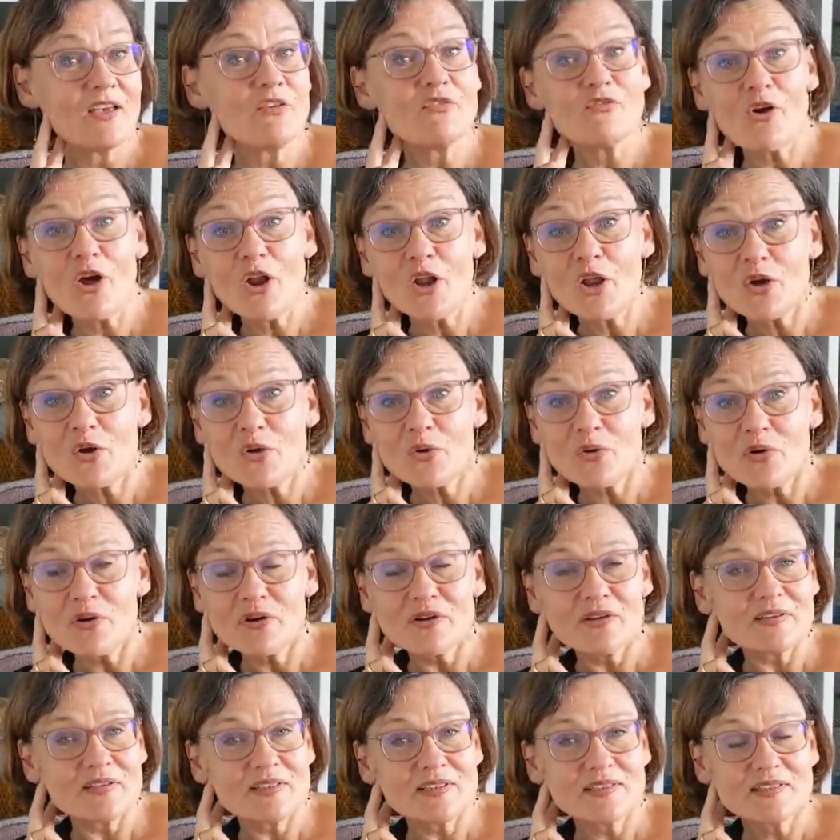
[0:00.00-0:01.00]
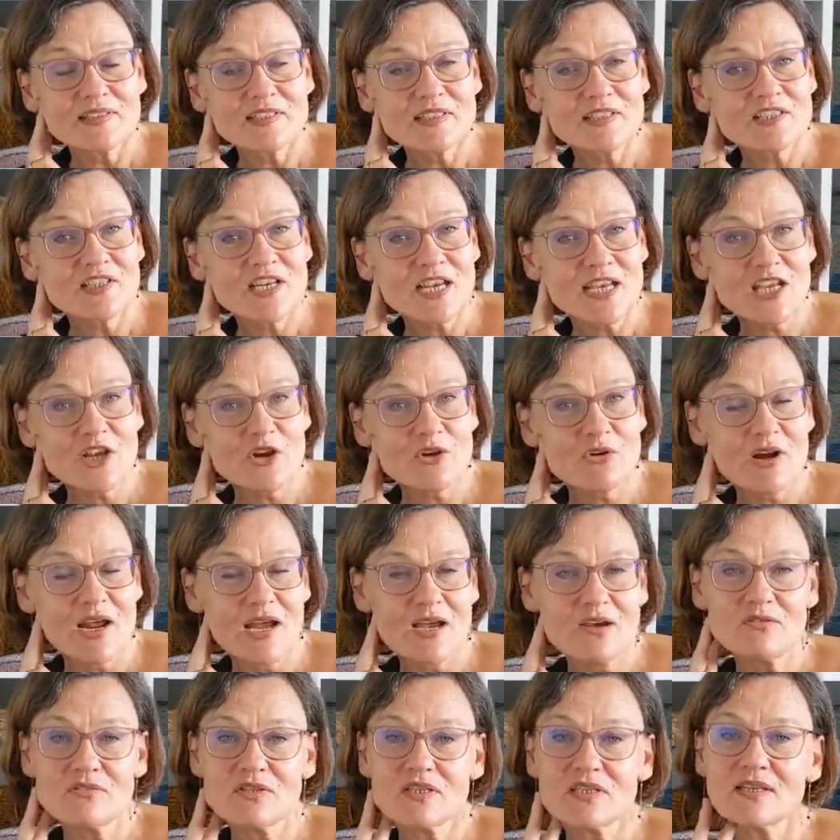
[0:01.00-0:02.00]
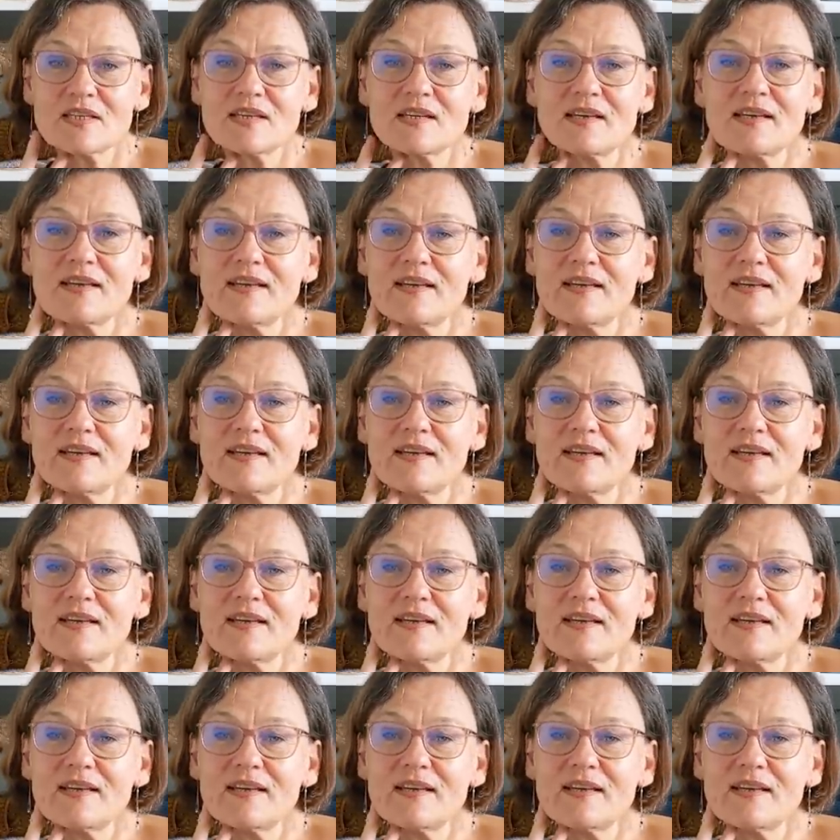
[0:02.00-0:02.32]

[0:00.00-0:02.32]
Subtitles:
follow and check her out.